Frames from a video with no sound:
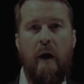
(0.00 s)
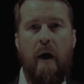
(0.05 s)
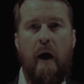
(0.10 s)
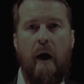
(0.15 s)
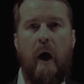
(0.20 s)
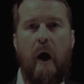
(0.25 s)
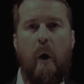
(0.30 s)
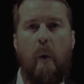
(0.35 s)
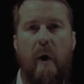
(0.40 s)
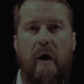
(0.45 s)

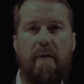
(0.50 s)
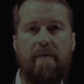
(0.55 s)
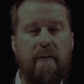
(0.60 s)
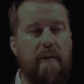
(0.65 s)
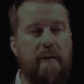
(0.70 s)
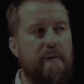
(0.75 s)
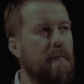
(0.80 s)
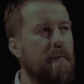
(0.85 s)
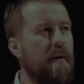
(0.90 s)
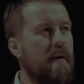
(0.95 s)

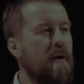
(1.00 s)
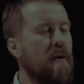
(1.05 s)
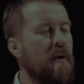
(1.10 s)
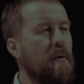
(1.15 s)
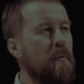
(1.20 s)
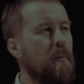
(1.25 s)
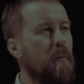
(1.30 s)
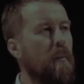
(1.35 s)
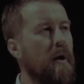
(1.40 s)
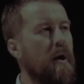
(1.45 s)
However,
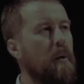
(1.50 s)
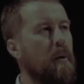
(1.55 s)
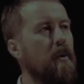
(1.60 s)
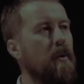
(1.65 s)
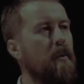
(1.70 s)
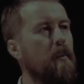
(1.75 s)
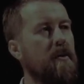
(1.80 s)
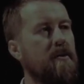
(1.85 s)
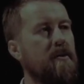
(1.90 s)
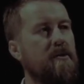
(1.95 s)
where we
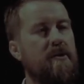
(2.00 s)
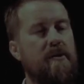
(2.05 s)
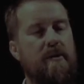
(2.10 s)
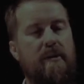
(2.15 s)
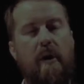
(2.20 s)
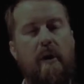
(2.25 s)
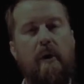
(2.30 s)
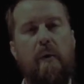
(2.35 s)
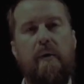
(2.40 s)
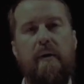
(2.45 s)
want to
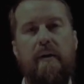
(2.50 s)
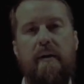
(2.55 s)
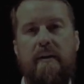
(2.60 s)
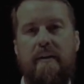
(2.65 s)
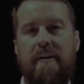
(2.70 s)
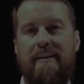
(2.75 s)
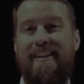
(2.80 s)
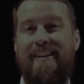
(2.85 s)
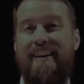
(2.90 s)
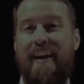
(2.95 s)
go
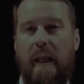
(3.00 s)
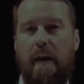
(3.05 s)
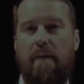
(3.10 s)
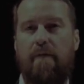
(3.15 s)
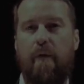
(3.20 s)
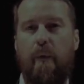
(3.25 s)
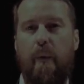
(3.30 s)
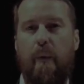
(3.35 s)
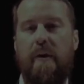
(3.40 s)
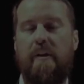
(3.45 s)
is
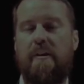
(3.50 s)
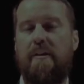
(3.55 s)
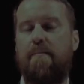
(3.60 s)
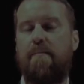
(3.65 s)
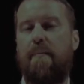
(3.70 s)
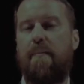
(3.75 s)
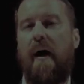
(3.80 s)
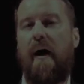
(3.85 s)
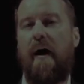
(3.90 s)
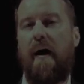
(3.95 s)
influenced
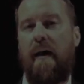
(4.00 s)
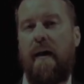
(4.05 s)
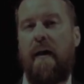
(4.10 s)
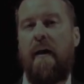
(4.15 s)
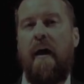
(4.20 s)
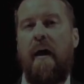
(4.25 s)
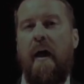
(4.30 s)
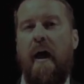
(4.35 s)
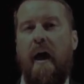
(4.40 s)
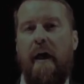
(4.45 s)
by
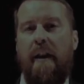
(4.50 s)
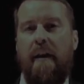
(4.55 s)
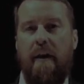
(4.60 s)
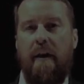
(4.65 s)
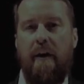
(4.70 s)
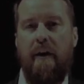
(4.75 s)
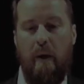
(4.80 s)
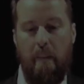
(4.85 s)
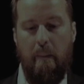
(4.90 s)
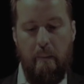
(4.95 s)
a
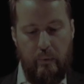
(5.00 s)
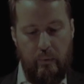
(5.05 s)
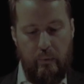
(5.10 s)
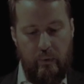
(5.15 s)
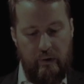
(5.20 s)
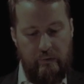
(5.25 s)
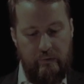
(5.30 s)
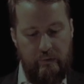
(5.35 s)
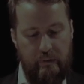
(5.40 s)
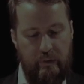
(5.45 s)
number
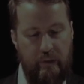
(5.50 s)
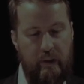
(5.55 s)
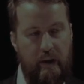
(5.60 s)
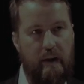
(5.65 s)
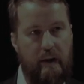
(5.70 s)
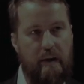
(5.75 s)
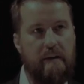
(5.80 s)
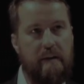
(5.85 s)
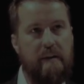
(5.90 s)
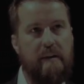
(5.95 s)
of
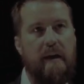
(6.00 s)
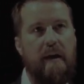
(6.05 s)
things.